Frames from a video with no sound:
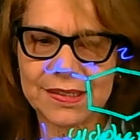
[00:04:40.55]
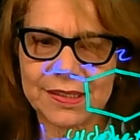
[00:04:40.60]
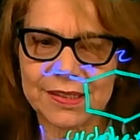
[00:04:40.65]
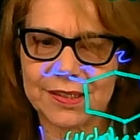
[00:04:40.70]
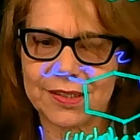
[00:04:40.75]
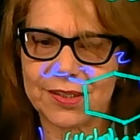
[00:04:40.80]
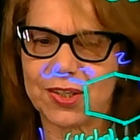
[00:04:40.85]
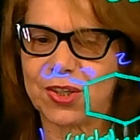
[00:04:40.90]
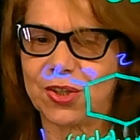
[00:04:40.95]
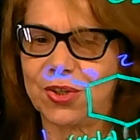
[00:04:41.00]

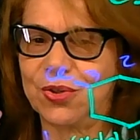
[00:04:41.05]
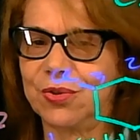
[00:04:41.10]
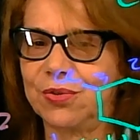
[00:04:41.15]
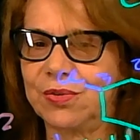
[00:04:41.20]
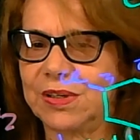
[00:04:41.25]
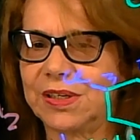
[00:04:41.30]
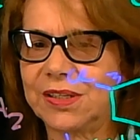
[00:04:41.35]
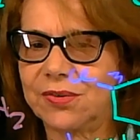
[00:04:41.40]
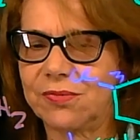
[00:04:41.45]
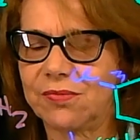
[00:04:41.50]
So
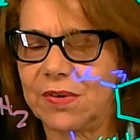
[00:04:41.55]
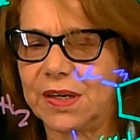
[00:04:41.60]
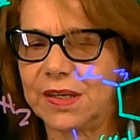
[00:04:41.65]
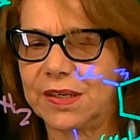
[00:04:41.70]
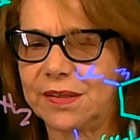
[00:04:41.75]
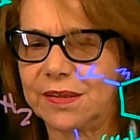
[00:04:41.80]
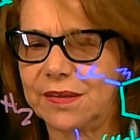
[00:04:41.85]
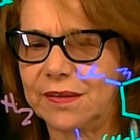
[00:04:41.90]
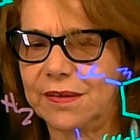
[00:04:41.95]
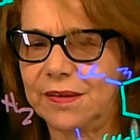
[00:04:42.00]
let's write
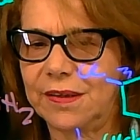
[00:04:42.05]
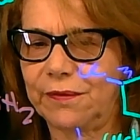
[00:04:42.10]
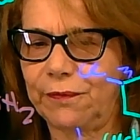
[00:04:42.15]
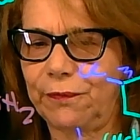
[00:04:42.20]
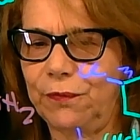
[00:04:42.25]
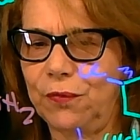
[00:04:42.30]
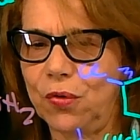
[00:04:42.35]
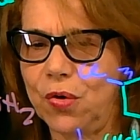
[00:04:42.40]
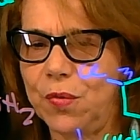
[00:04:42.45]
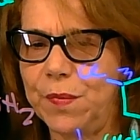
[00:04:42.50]

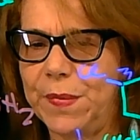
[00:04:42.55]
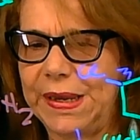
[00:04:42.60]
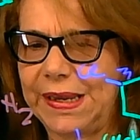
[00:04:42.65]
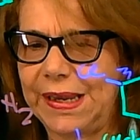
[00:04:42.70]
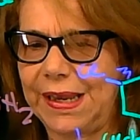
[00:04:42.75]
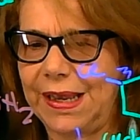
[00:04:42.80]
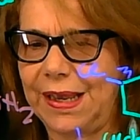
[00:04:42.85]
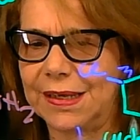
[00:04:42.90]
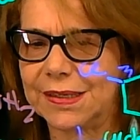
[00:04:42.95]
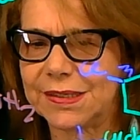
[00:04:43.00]
formic
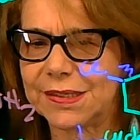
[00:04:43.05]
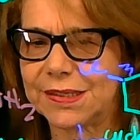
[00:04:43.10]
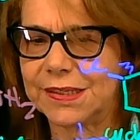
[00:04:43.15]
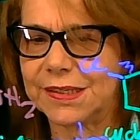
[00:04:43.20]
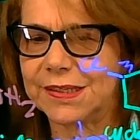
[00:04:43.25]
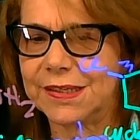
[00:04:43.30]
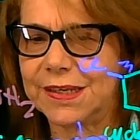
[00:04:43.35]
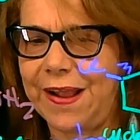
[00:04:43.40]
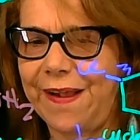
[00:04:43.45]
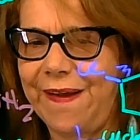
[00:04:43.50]
acid
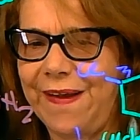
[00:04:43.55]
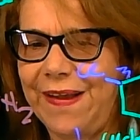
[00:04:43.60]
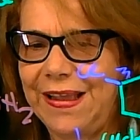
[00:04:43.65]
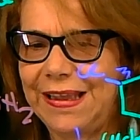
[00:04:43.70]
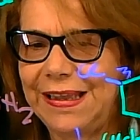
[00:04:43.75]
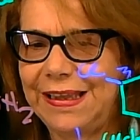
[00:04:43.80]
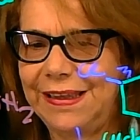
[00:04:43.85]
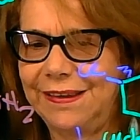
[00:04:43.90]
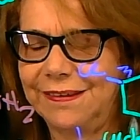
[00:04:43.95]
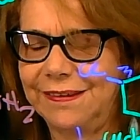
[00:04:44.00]

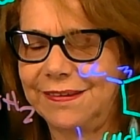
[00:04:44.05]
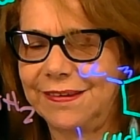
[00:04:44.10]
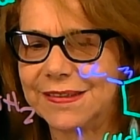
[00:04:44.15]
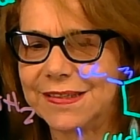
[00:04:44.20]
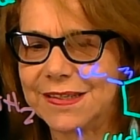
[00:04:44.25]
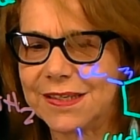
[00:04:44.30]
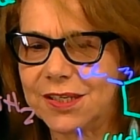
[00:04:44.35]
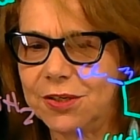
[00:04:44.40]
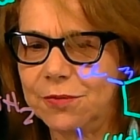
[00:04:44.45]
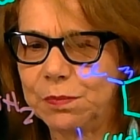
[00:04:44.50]
is the
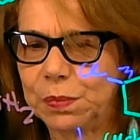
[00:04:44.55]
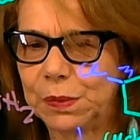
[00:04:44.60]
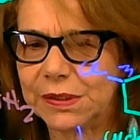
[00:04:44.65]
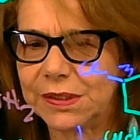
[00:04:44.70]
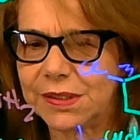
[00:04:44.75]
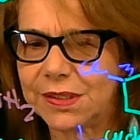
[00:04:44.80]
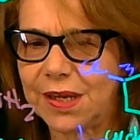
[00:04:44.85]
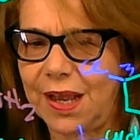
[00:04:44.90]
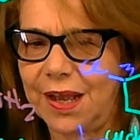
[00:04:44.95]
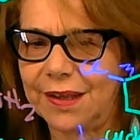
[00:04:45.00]
simplest
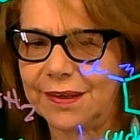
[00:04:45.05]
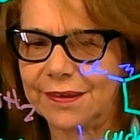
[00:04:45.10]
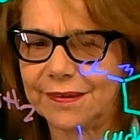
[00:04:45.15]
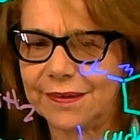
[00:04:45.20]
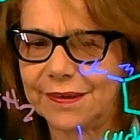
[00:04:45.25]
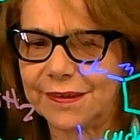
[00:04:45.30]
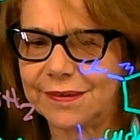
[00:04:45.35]
acid.